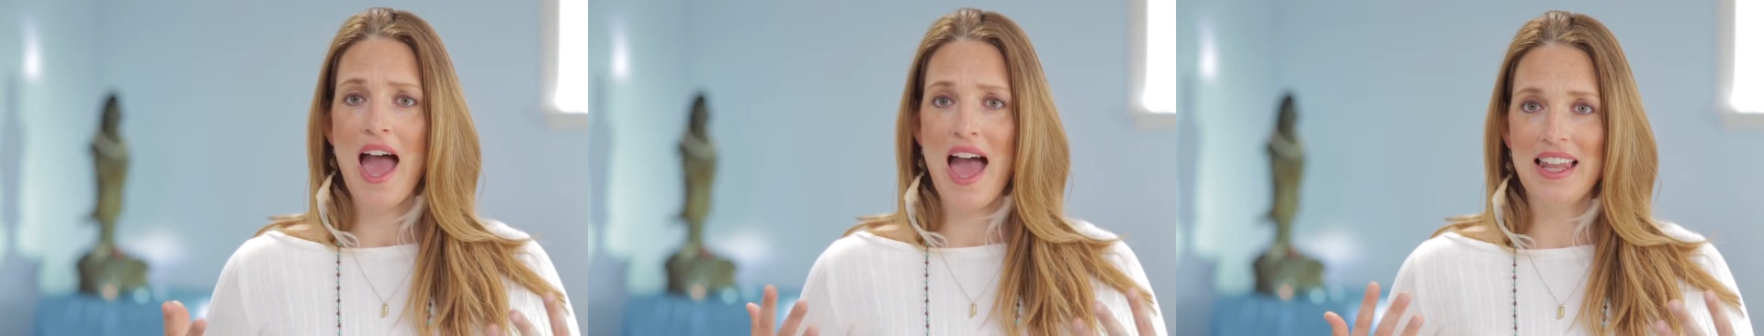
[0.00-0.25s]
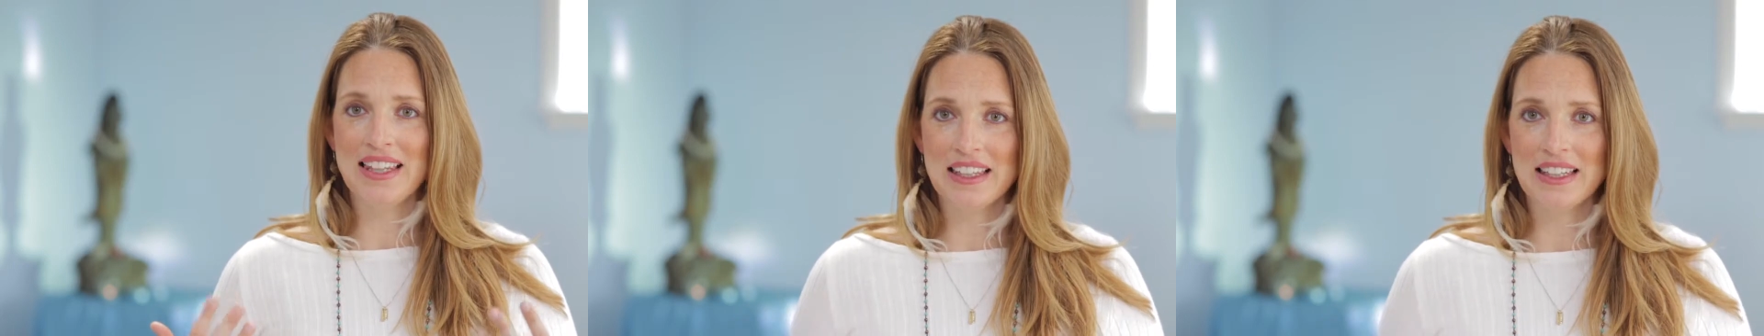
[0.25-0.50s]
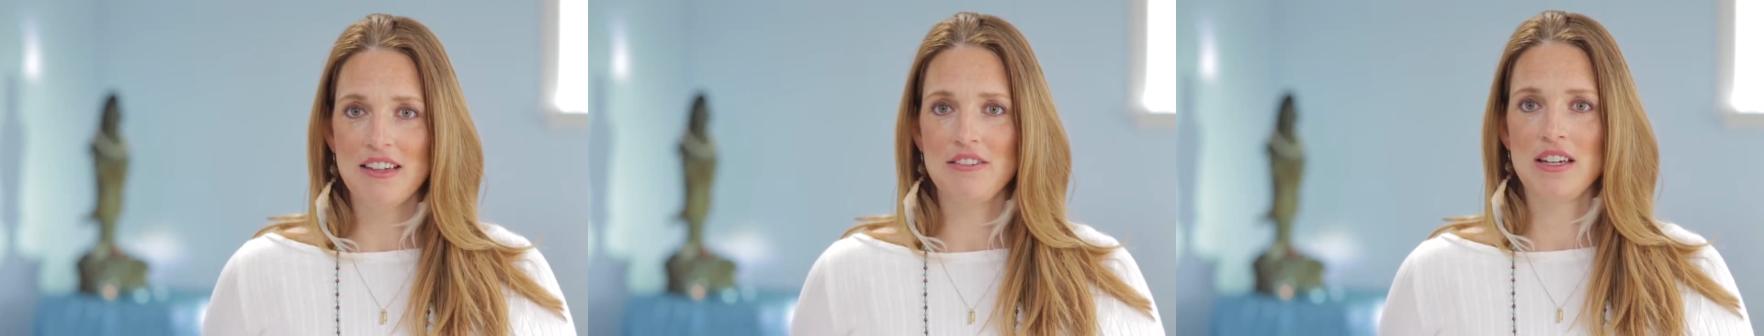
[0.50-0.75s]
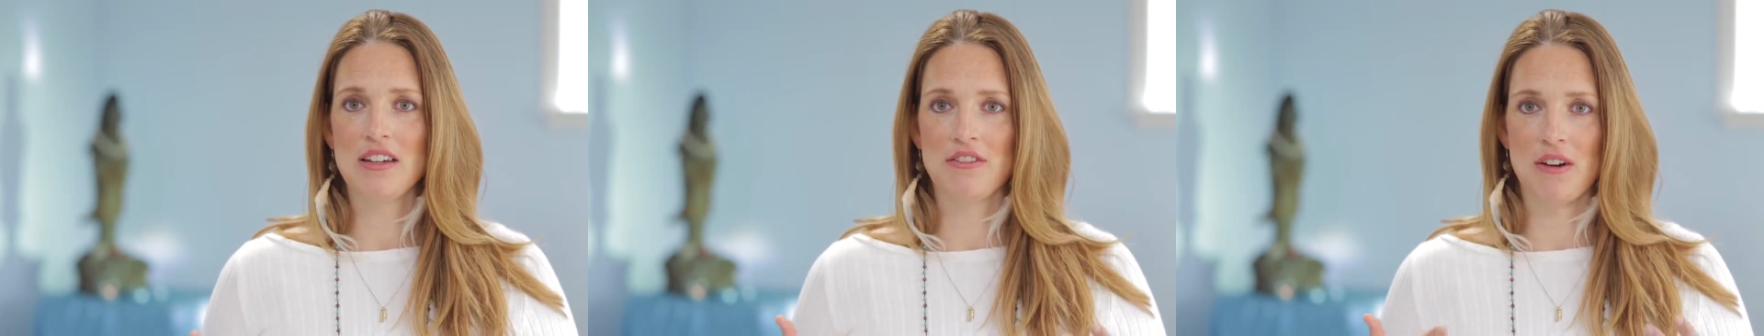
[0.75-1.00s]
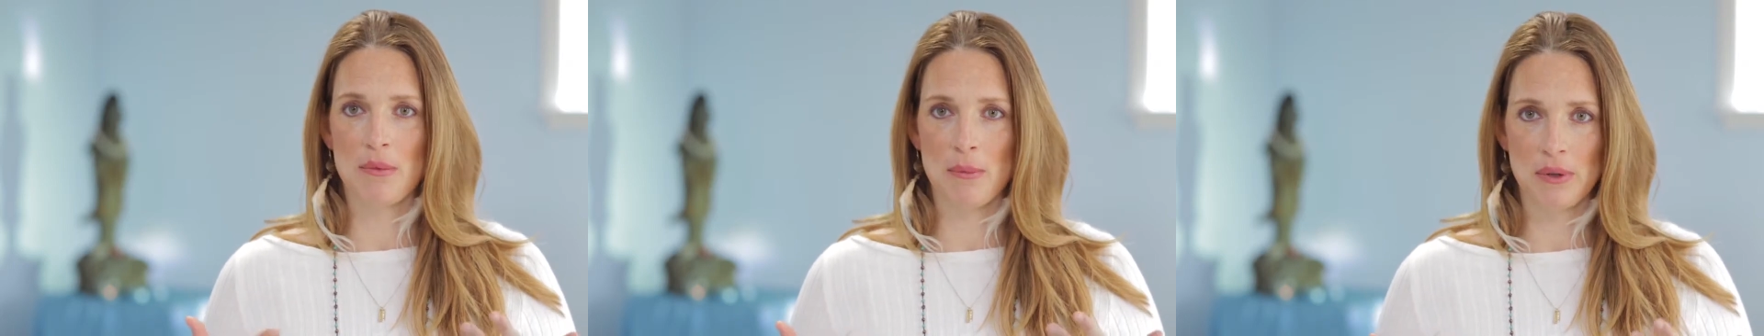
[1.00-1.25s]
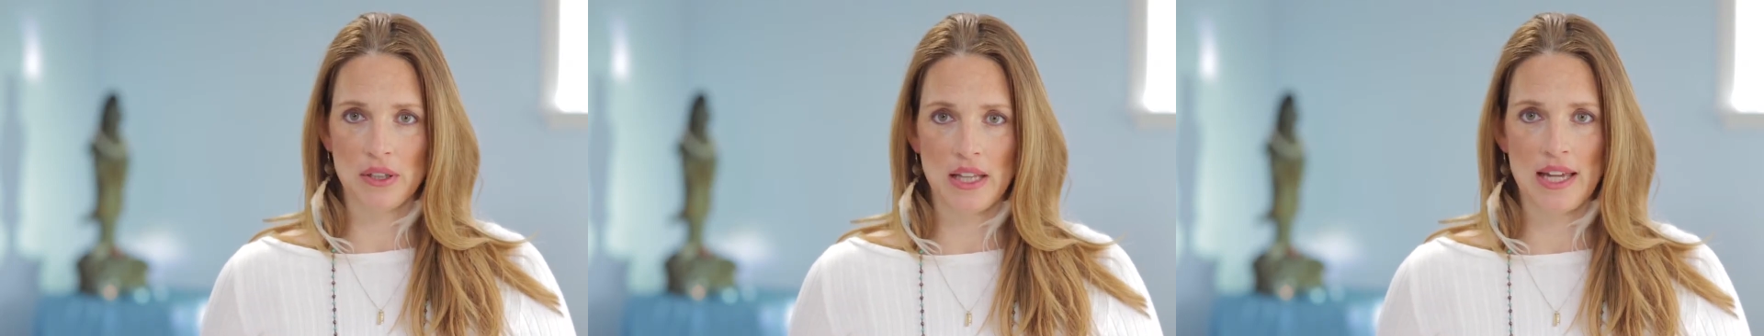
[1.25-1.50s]
and living from a
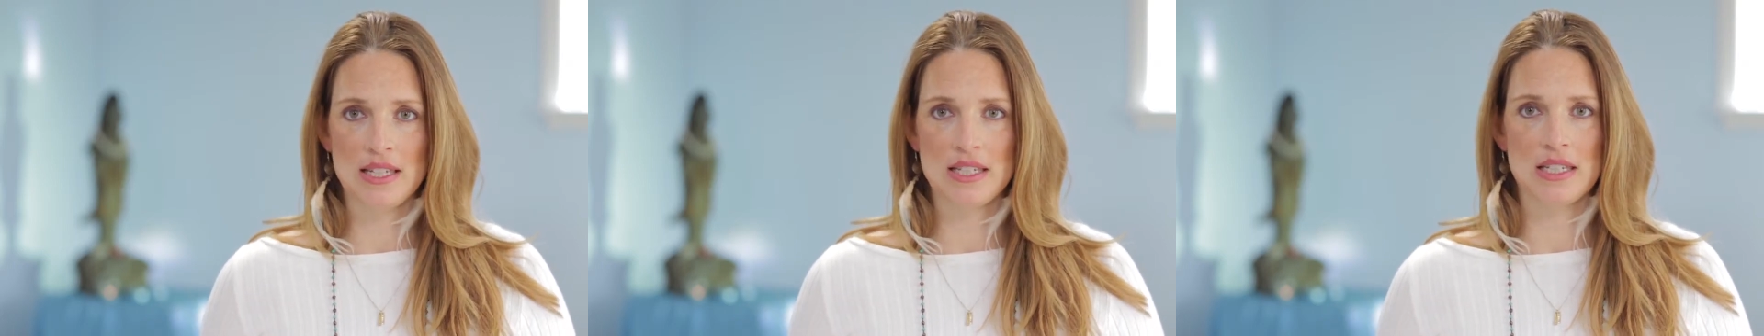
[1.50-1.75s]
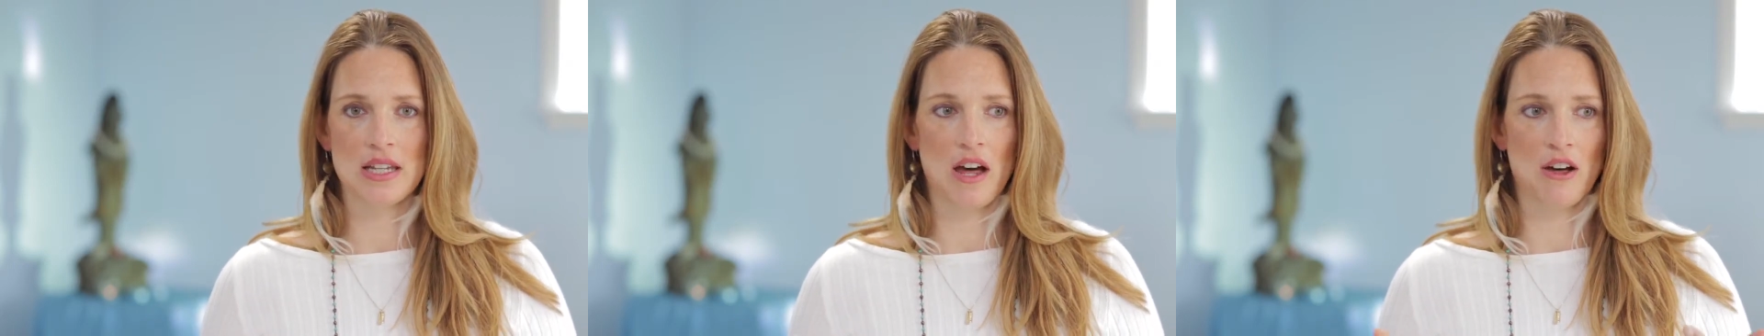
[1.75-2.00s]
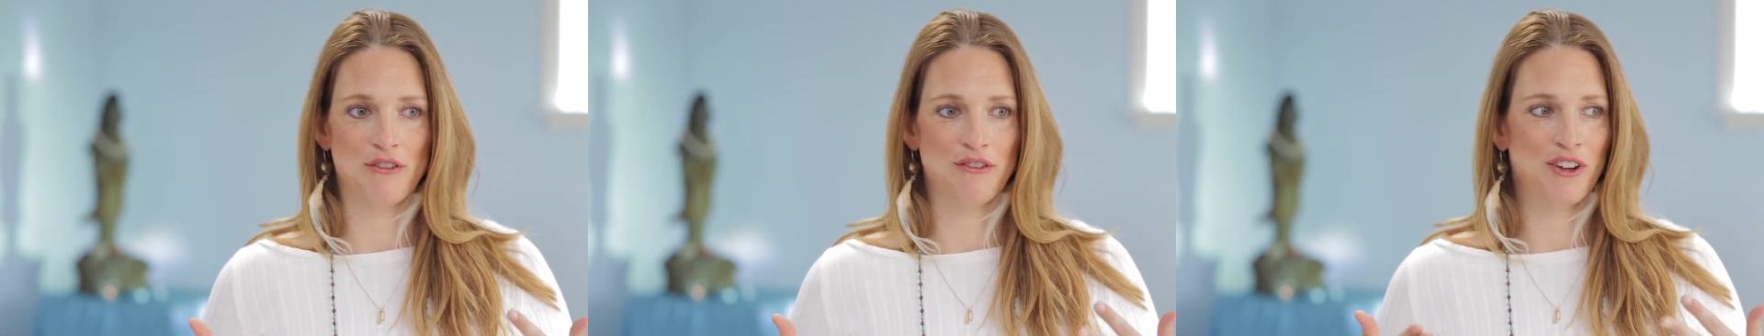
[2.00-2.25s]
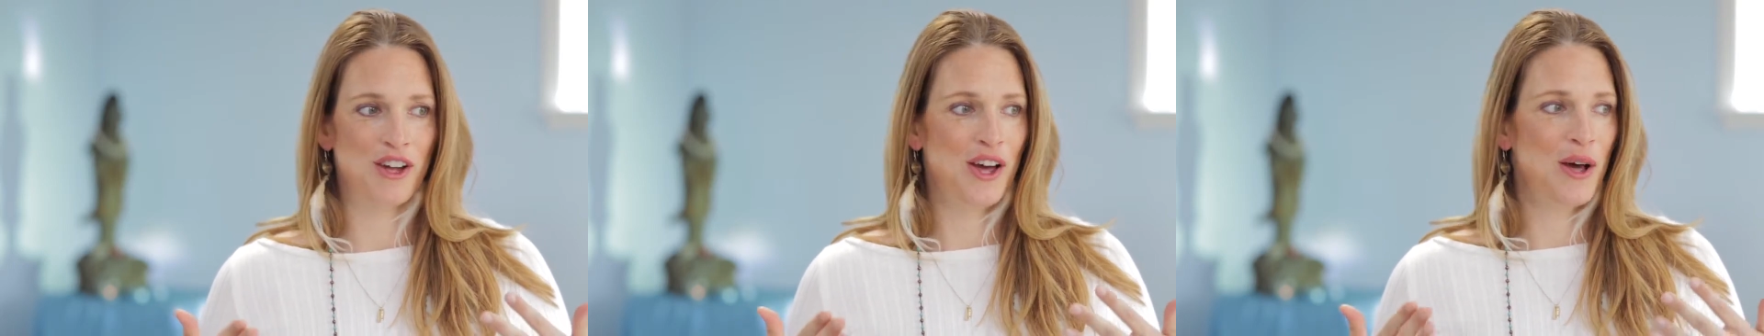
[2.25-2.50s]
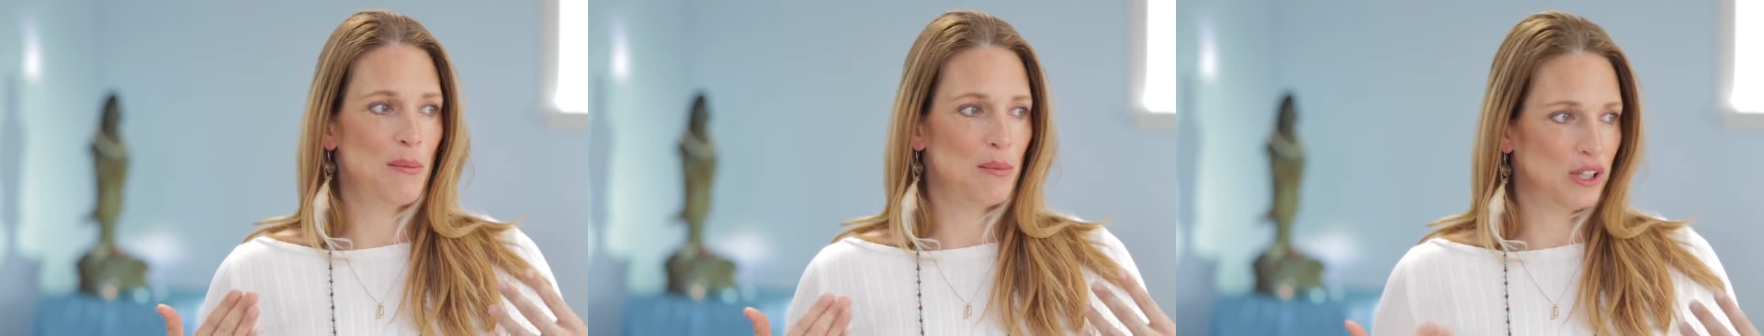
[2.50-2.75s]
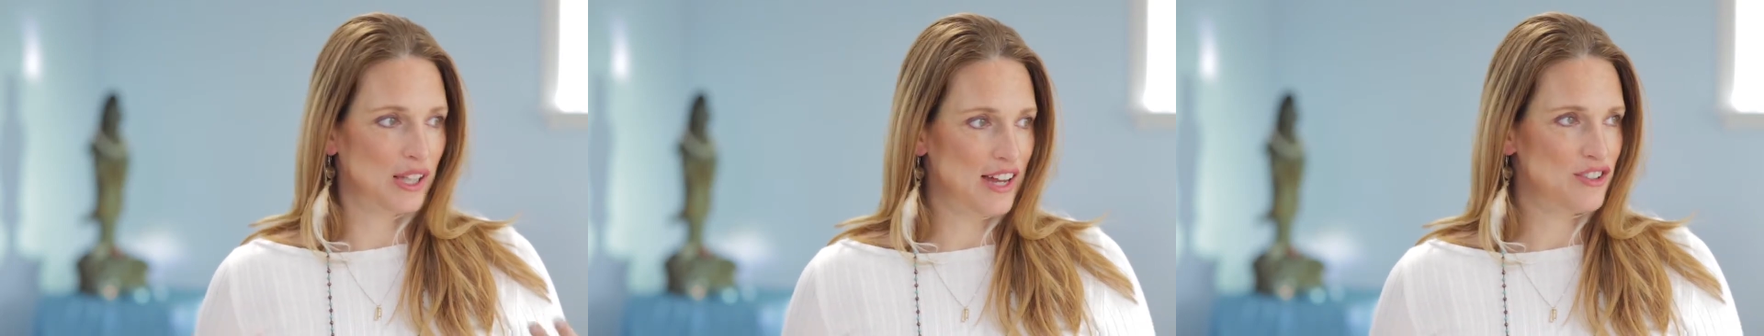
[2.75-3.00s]
place of
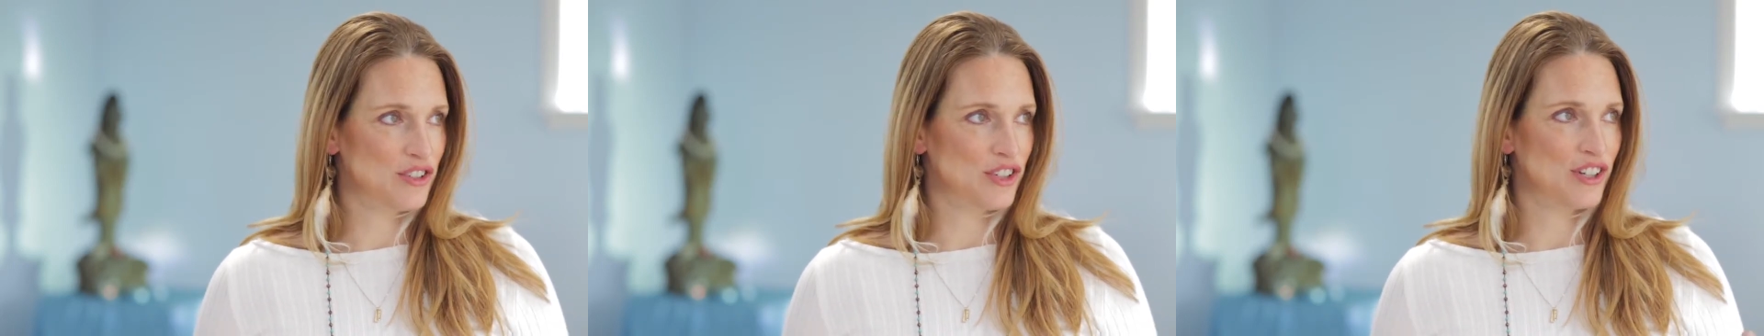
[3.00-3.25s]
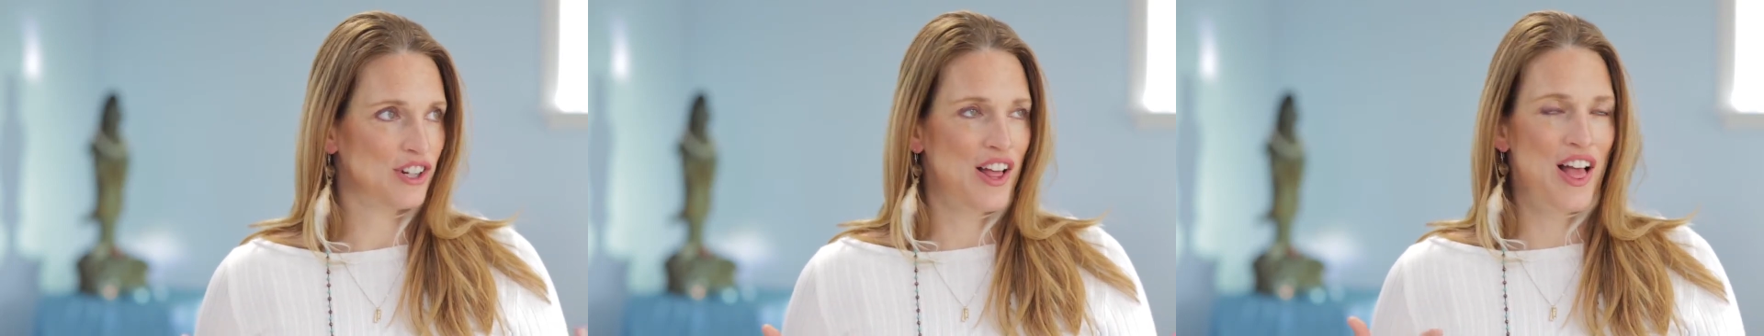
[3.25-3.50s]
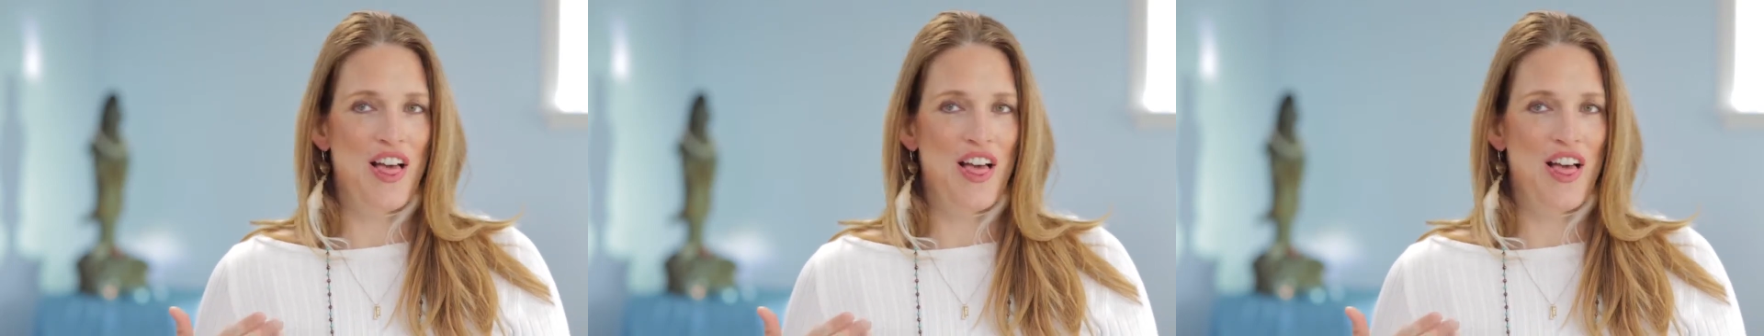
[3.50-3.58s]
pleasure,